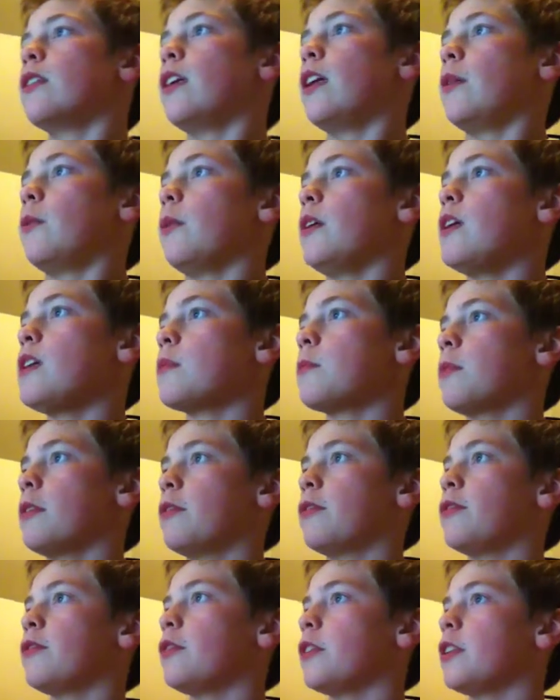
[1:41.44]
Now where is
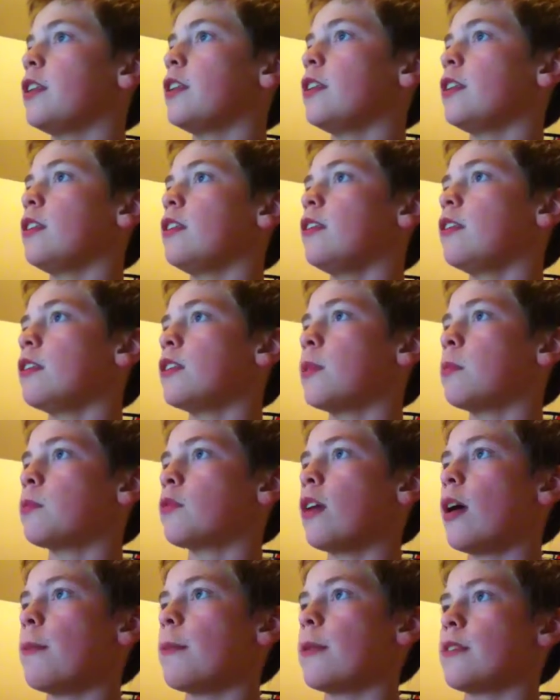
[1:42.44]
my freaking
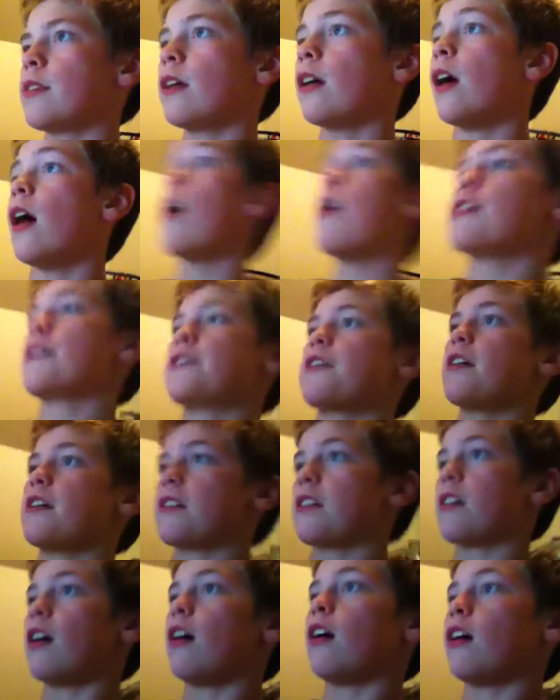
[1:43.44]
subscribers? Oh, I just
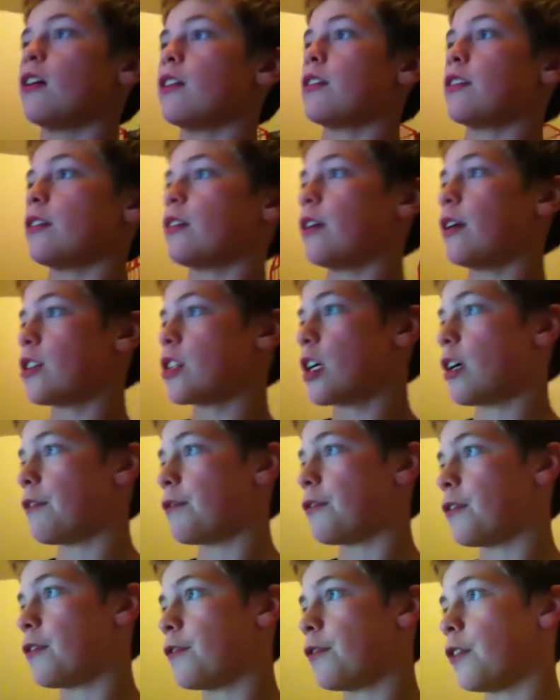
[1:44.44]
guys and I
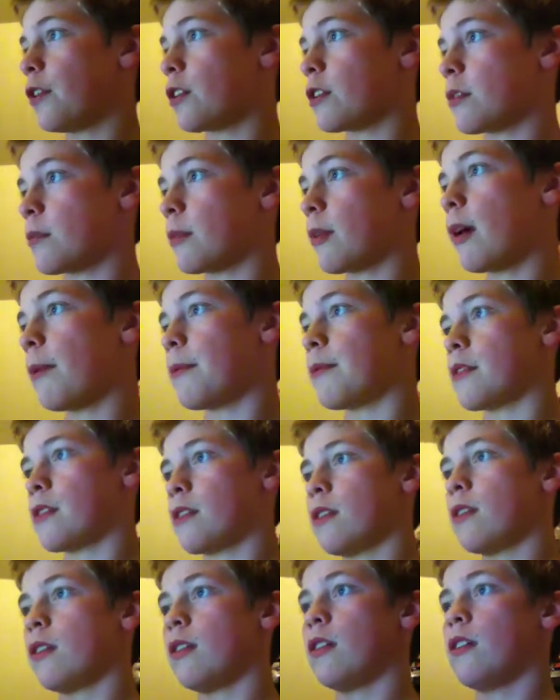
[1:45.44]
have four subscribers.